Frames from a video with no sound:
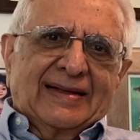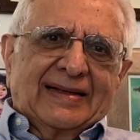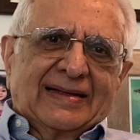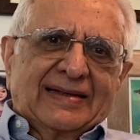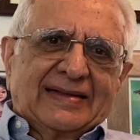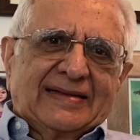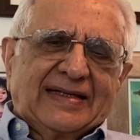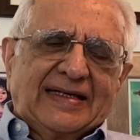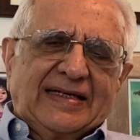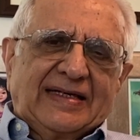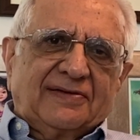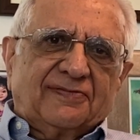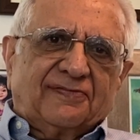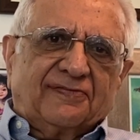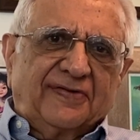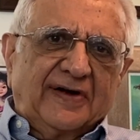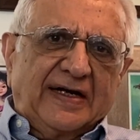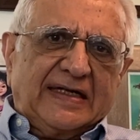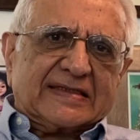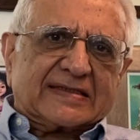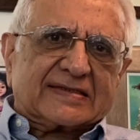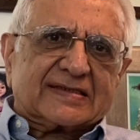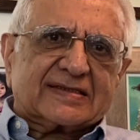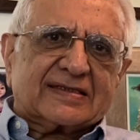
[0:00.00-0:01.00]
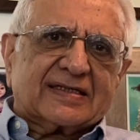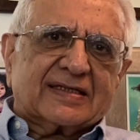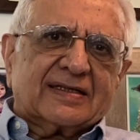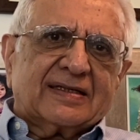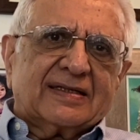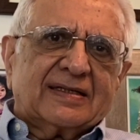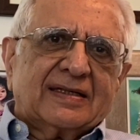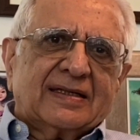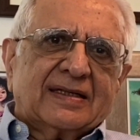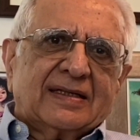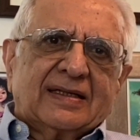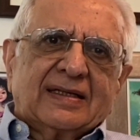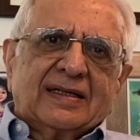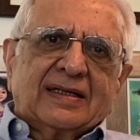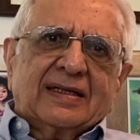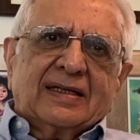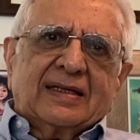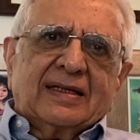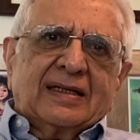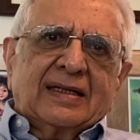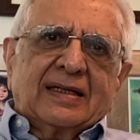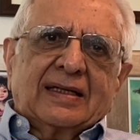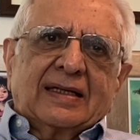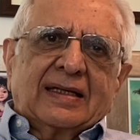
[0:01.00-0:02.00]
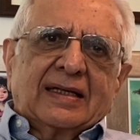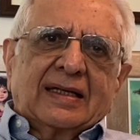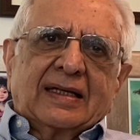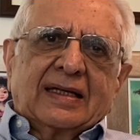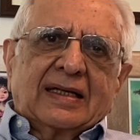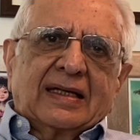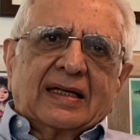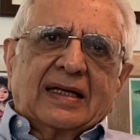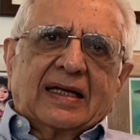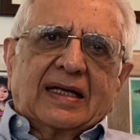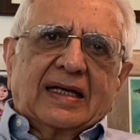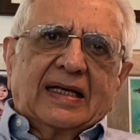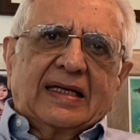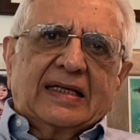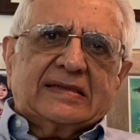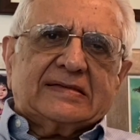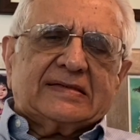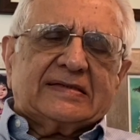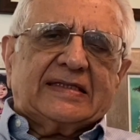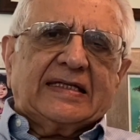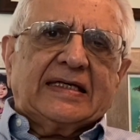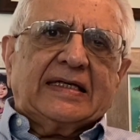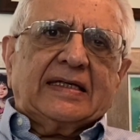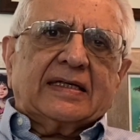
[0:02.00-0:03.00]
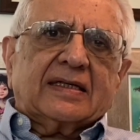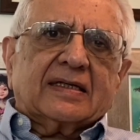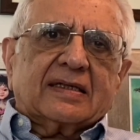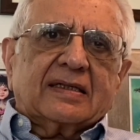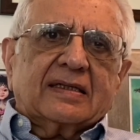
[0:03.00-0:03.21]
The first is the